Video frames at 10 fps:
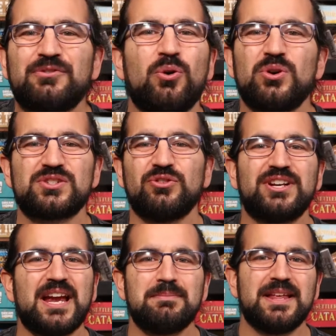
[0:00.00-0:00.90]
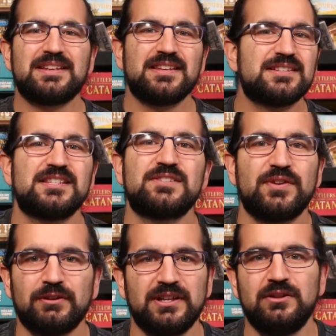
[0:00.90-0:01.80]
of course, for a game like this, it's
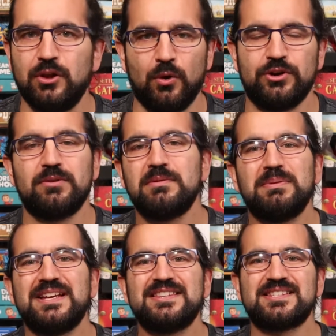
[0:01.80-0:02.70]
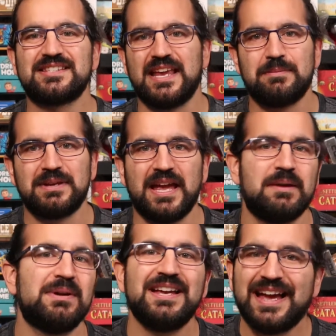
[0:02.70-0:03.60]
fairly low. You're going to be playing the same
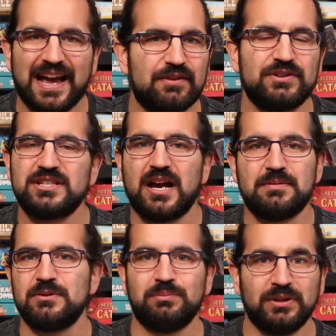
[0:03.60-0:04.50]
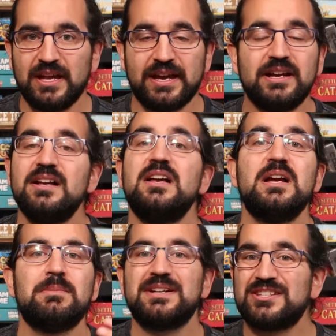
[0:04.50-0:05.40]
game every time you play,
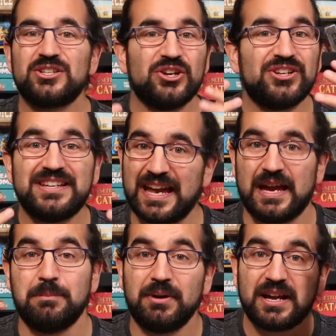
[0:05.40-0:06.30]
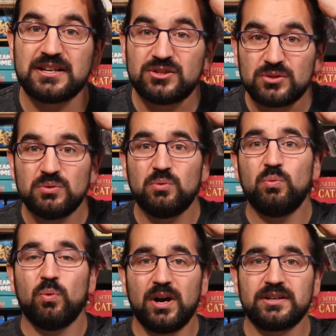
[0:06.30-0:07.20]
but it's a good game. But I do
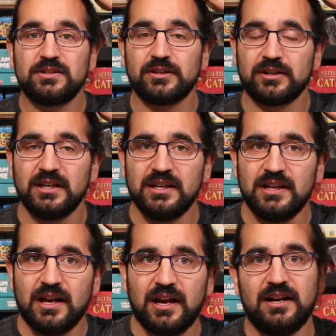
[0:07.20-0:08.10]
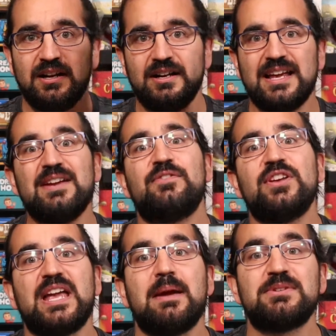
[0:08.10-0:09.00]
wonder if
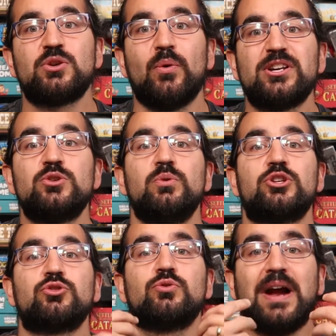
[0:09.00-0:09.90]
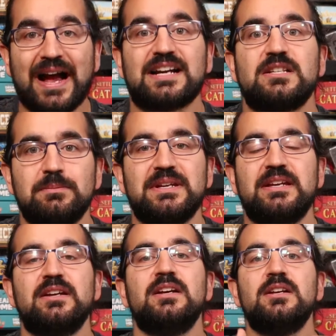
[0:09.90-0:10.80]
the game is going to attract
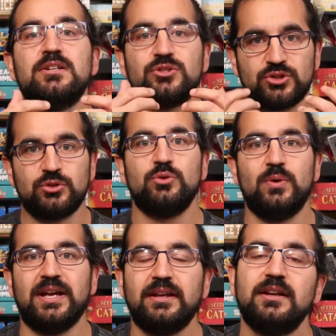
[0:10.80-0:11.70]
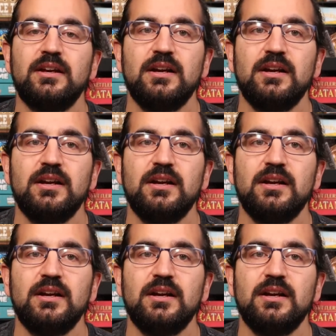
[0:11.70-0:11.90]
me to it